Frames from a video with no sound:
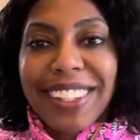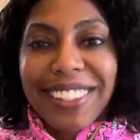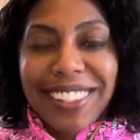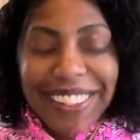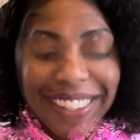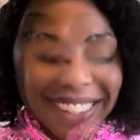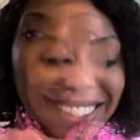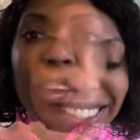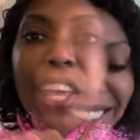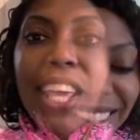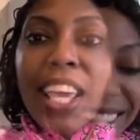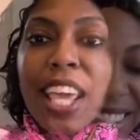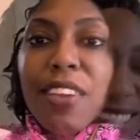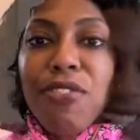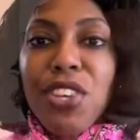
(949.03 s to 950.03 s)
So
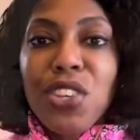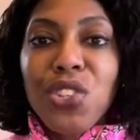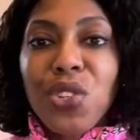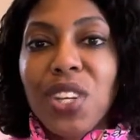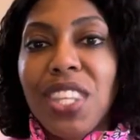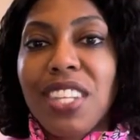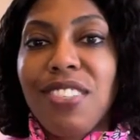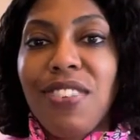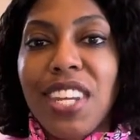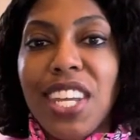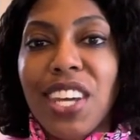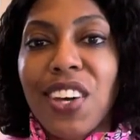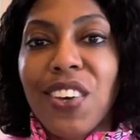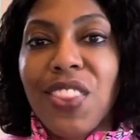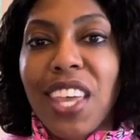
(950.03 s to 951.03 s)
if you enjoyed this
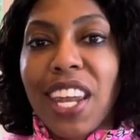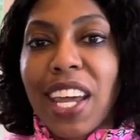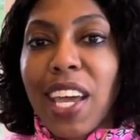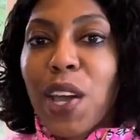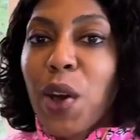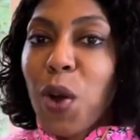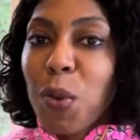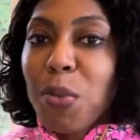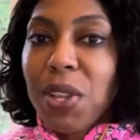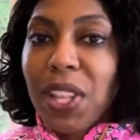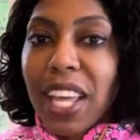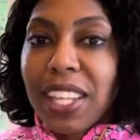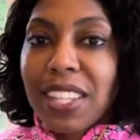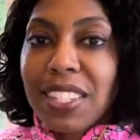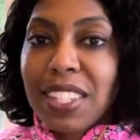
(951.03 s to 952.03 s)
video, then I hope you
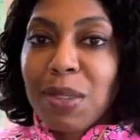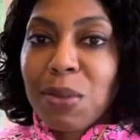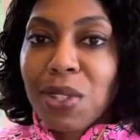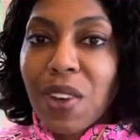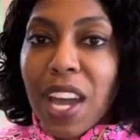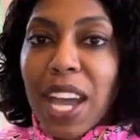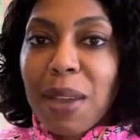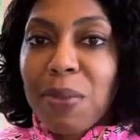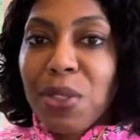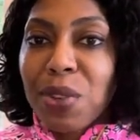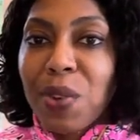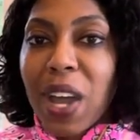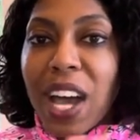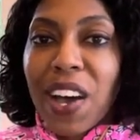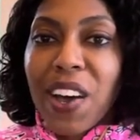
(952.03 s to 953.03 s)
liked and subscribed
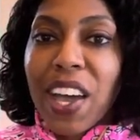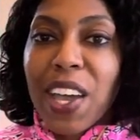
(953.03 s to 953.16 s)
throughout.